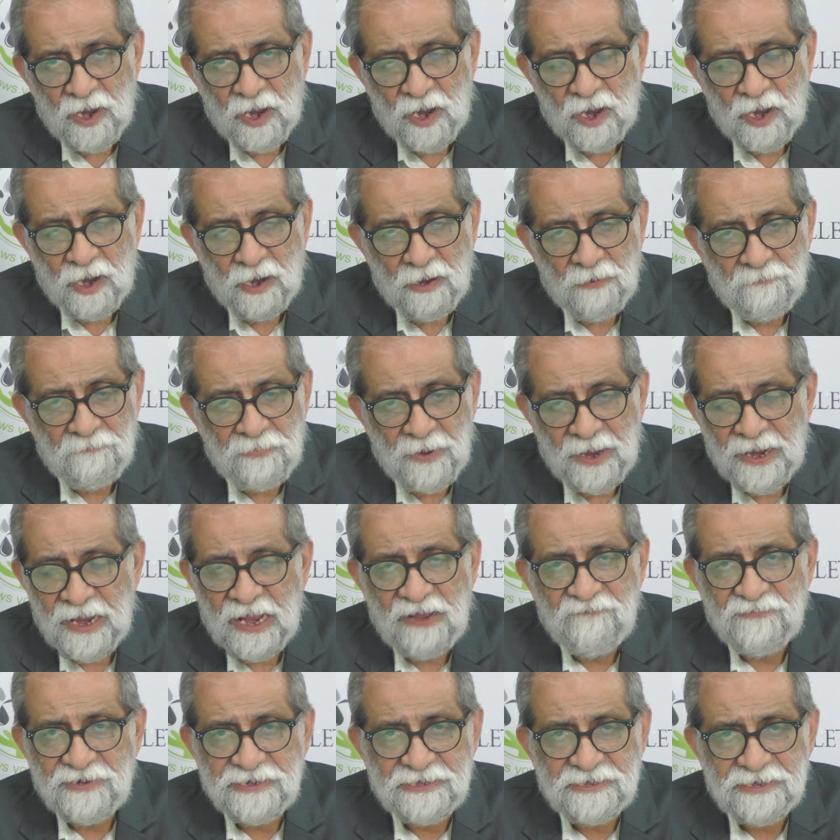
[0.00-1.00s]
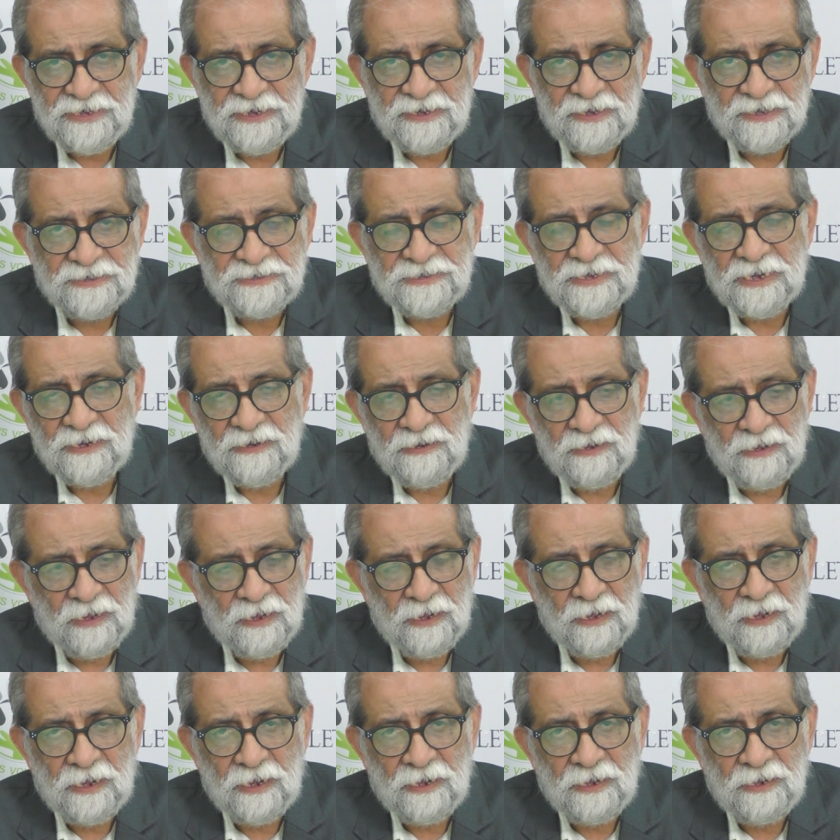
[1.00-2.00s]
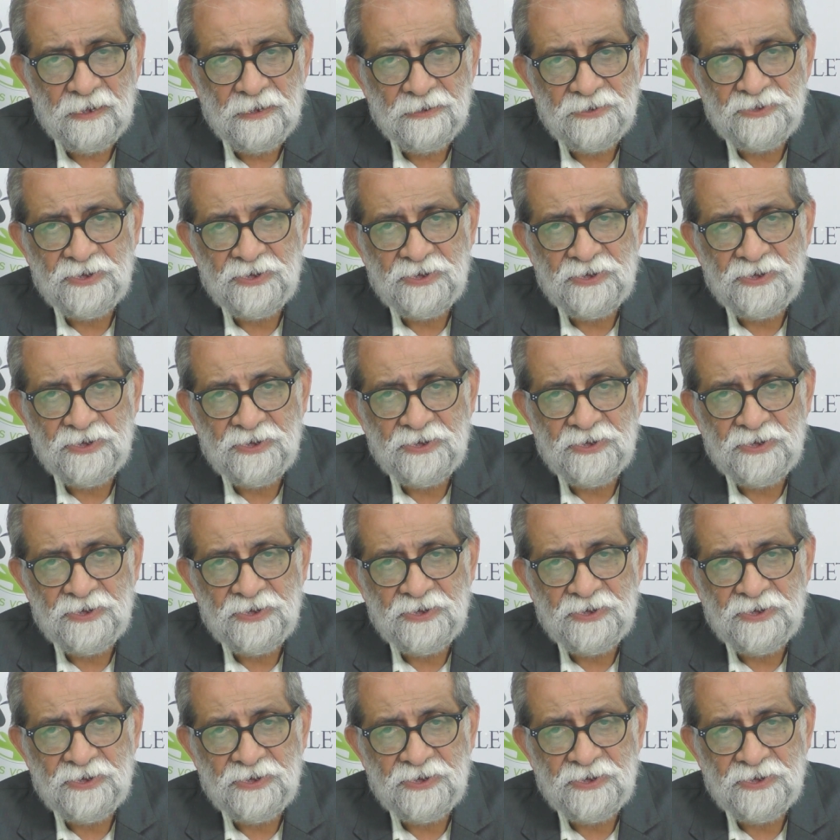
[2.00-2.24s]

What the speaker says: I haven't seen a single